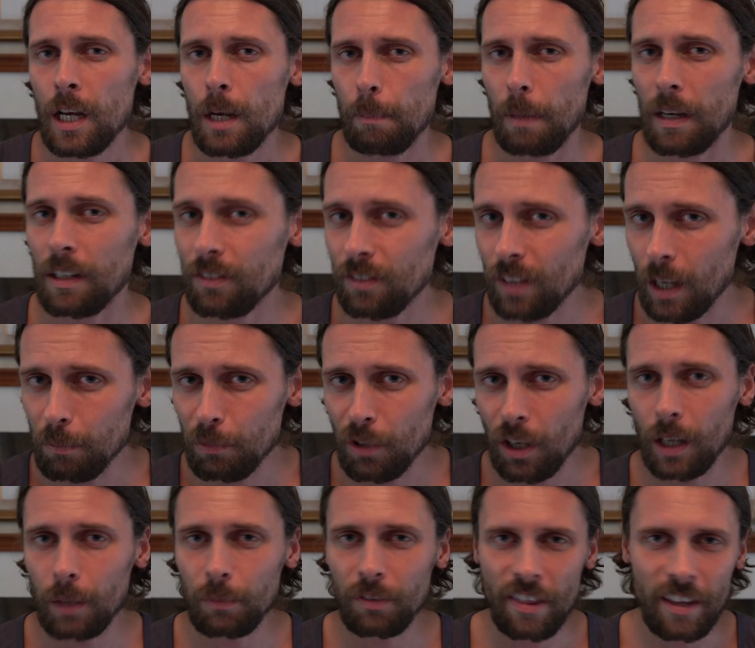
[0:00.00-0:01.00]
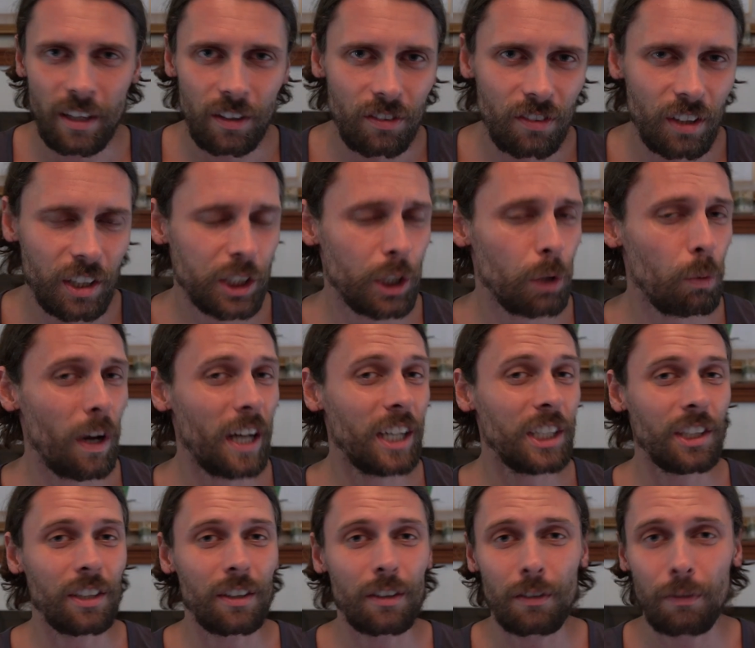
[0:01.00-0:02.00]
But sometimes these
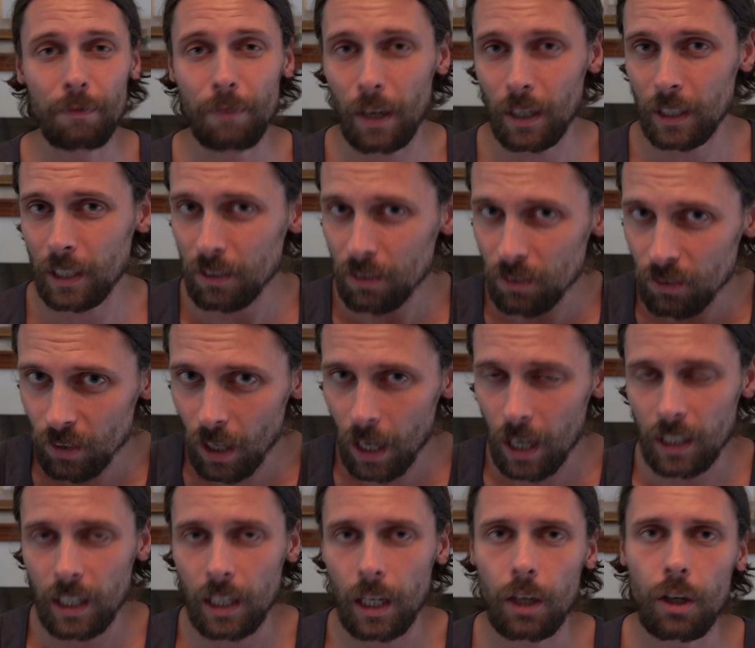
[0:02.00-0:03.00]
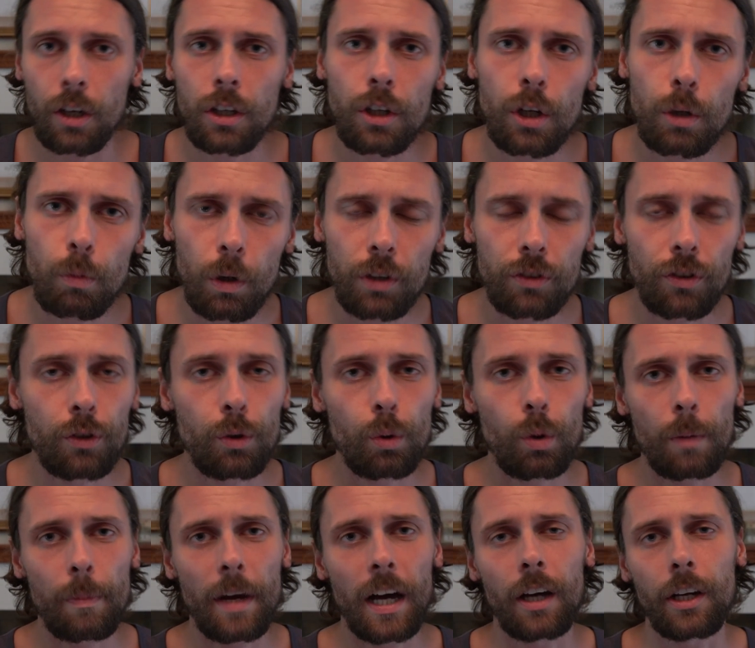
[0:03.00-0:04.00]
situations fucking suck and I don't know what to do
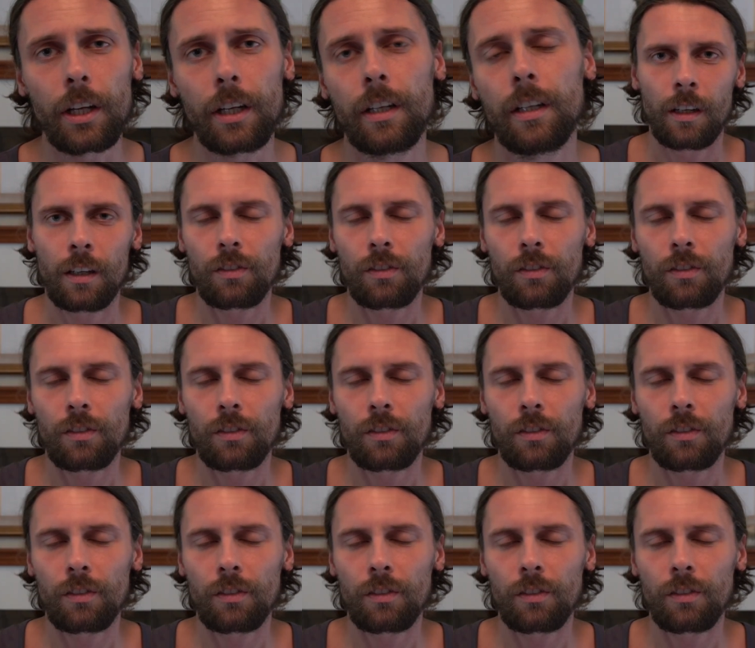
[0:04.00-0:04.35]
about it.